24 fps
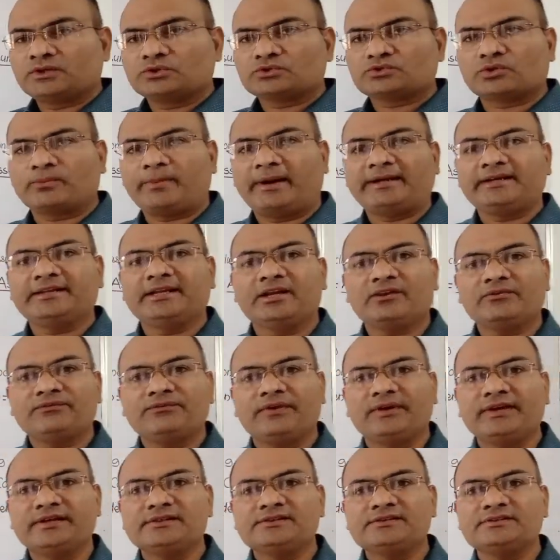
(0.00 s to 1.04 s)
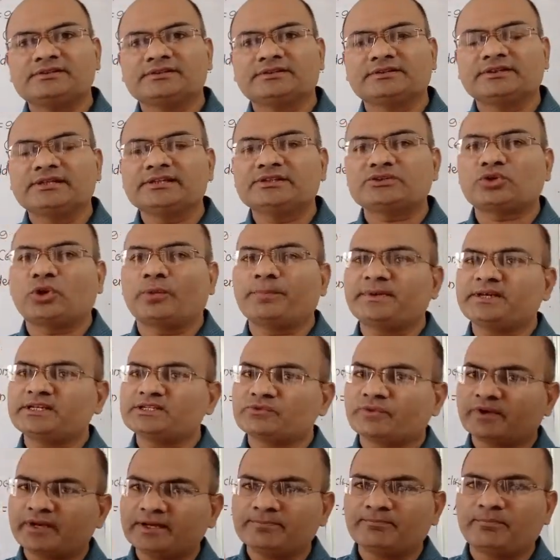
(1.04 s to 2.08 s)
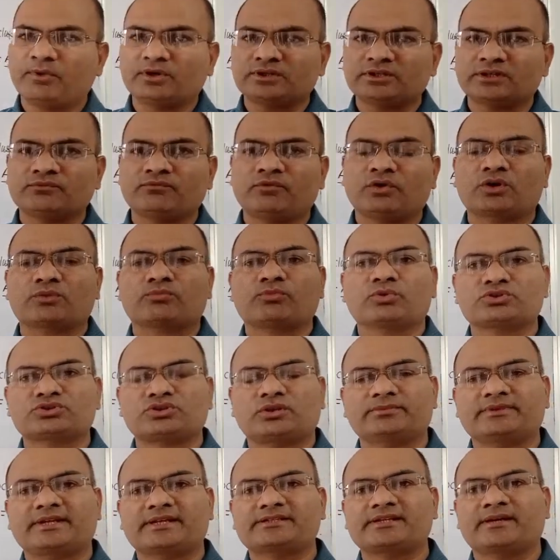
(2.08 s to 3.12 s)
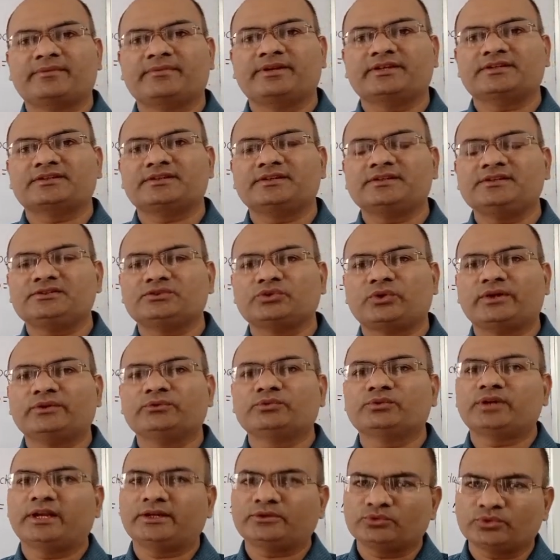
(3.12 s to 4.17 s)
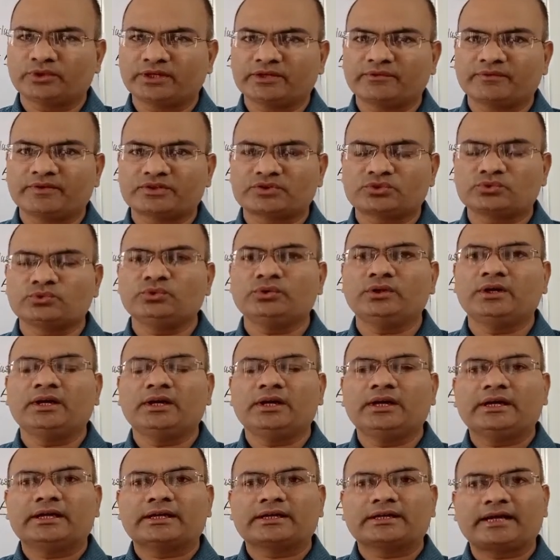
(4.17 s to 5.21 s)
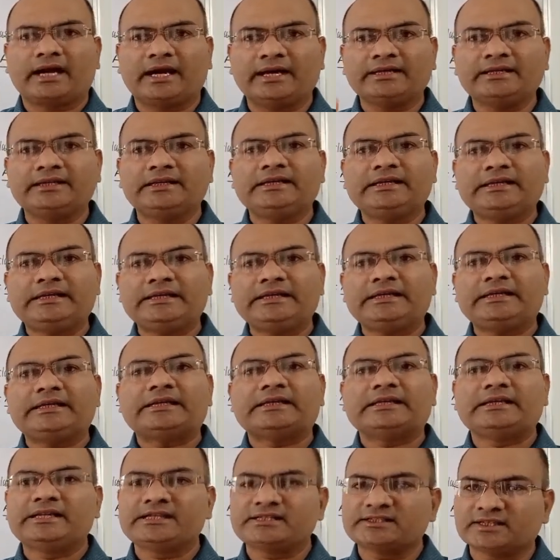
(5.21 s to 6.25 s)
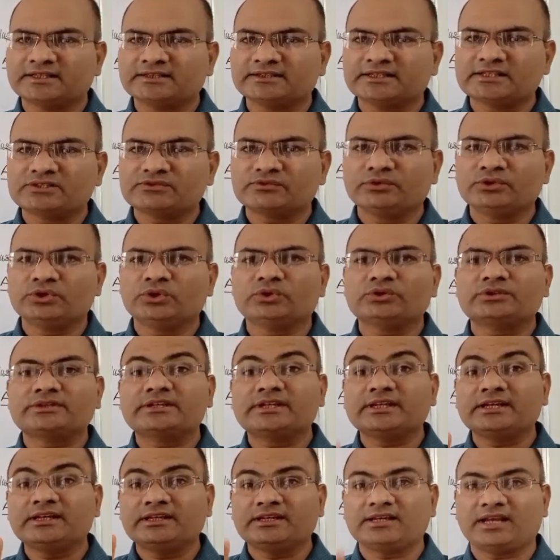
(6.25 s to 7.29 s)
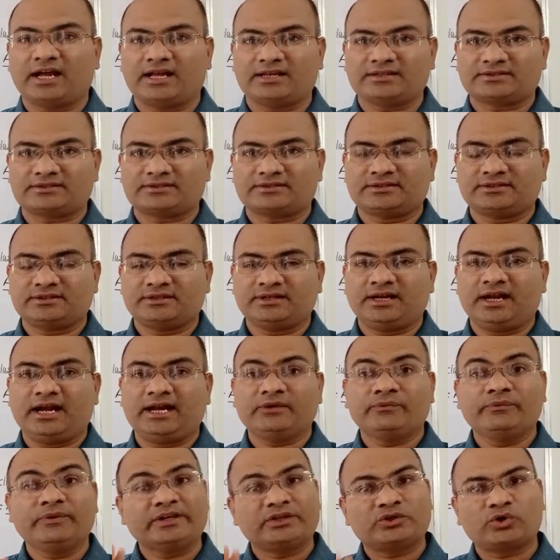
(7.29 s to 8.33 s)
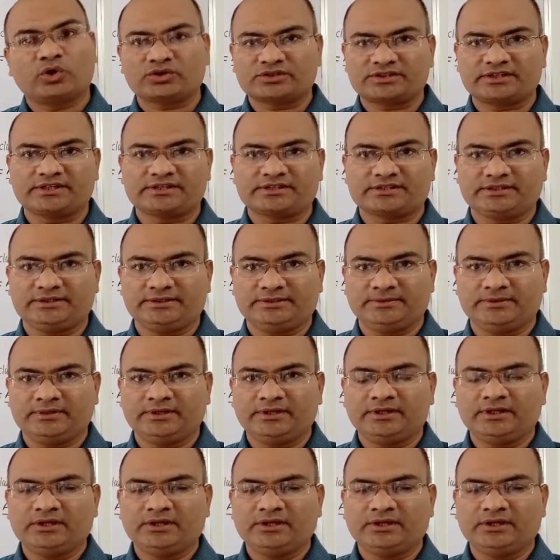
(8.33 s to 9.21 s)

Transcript: So my dear friends, this topic is very important for most of the examinations. So I would like to request you kindly listen this video till last and very cautiously.